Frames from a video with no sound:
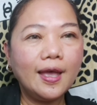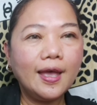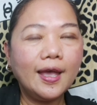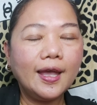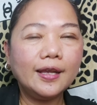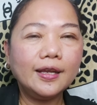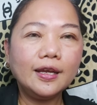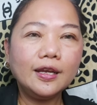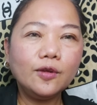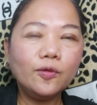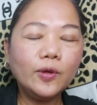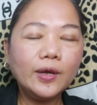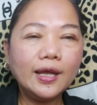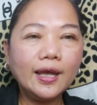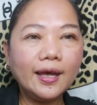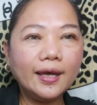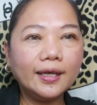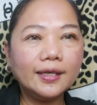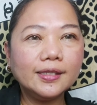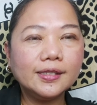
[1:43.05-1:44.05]
And anyway
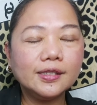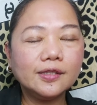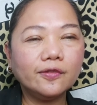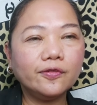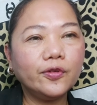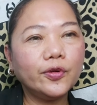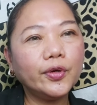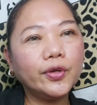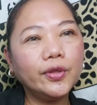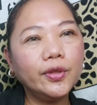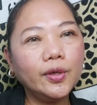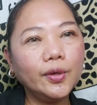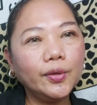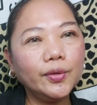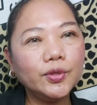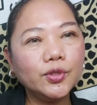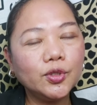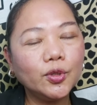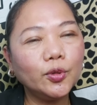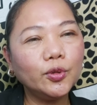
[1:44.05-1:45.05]
guys, for
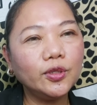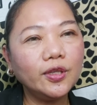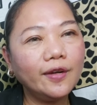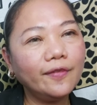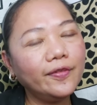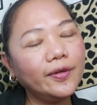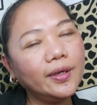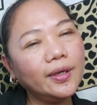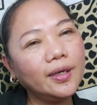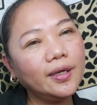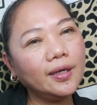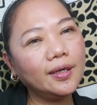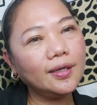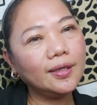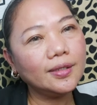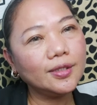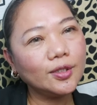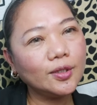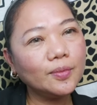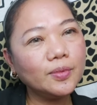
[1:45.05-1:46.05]
those who
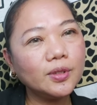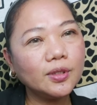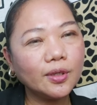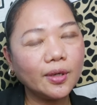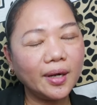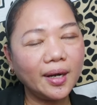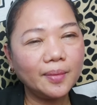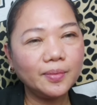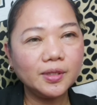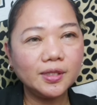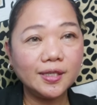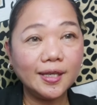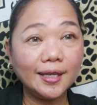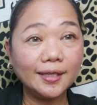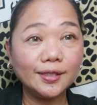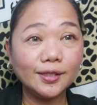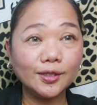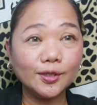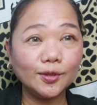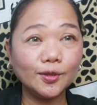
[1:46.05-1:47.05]
never subscribes
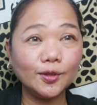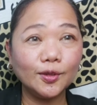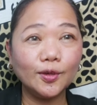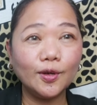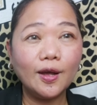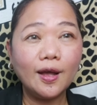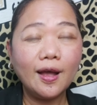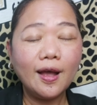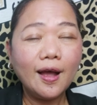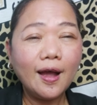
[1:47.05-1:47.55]
yet to